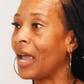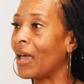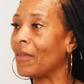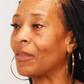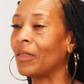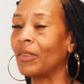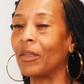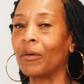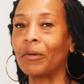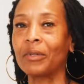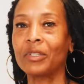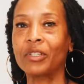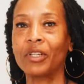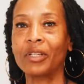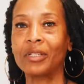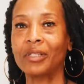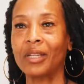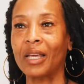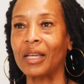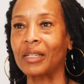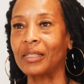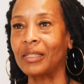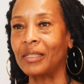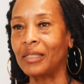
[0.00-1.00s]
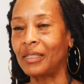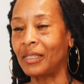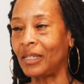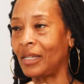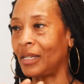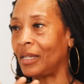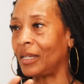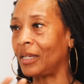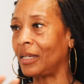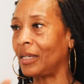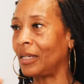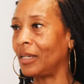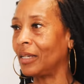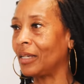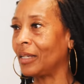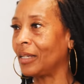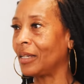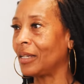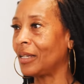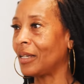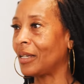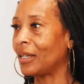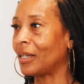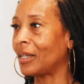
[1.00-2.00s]
And then there was just a sea
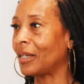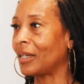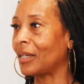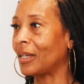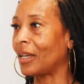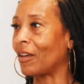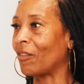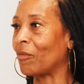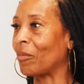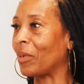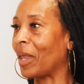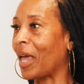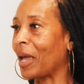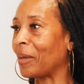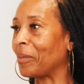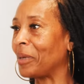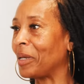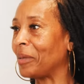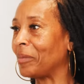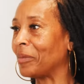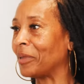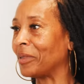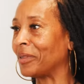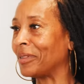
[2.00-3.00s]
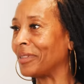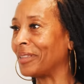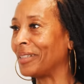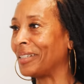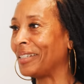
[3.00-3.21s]
of black people.